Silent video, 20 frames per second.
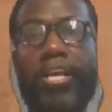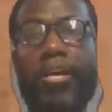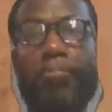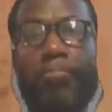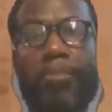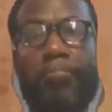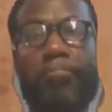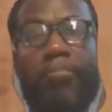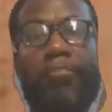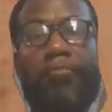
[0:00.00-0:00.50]

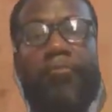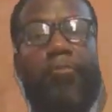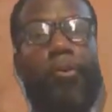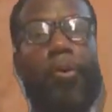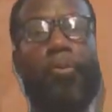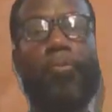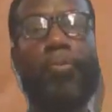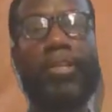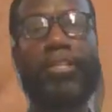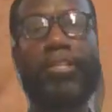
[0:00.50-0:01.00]
But
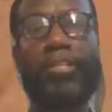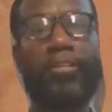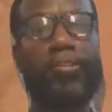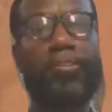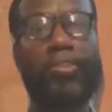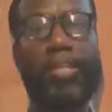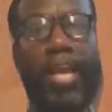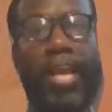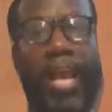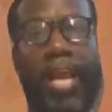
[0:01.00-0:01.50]
before we
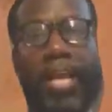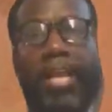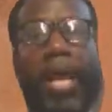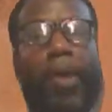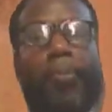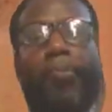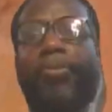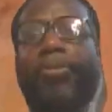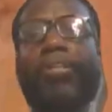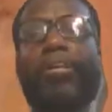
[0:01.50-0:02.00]
do that,
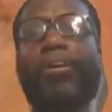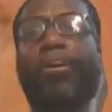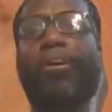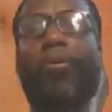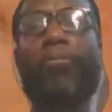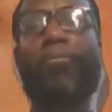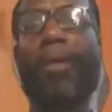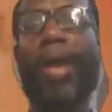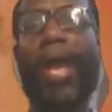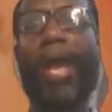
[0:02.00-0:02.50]
I want to
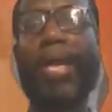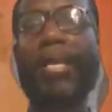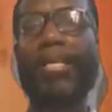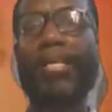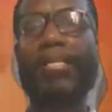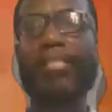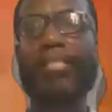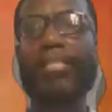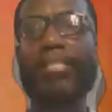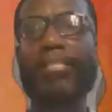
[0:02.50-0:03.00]
go back
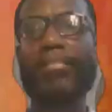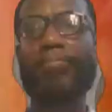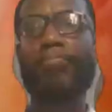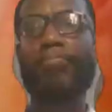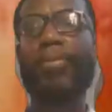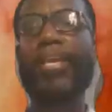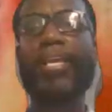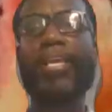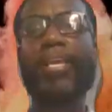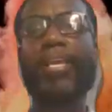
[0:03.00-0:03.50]
and
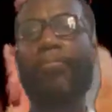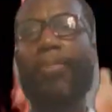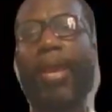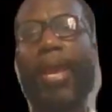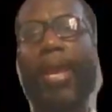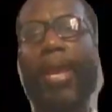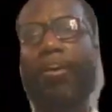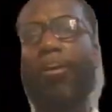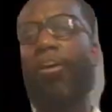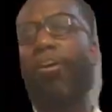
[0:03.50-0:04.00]
just
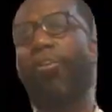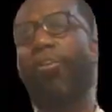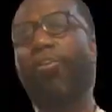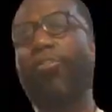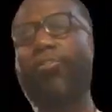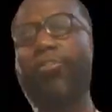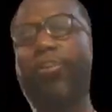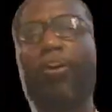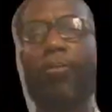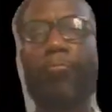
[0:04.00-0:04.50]
piggyback
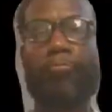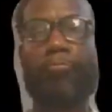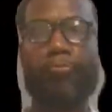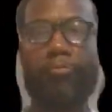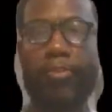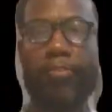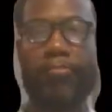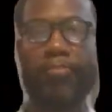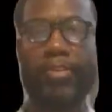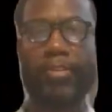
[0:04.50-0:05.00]
on our
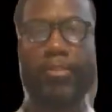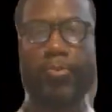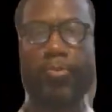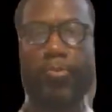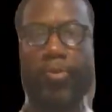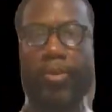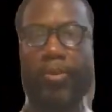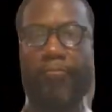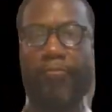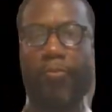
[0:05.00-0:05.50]
previous
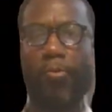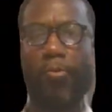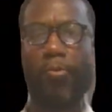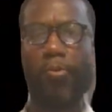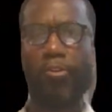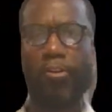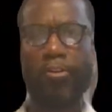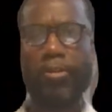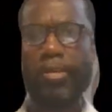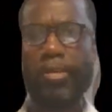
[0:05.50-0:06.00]
week
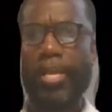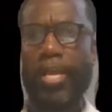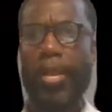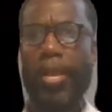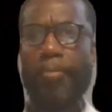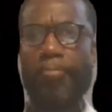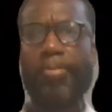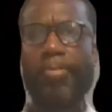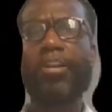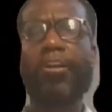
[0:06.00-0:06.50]
4
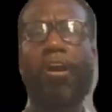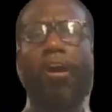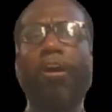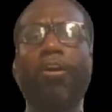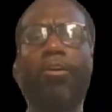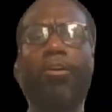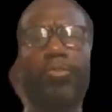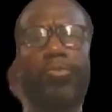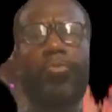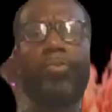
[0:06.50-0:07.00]

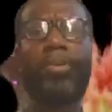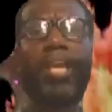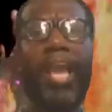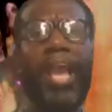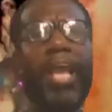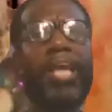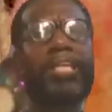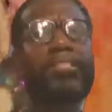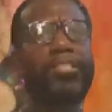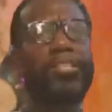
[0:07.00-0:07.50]
because we had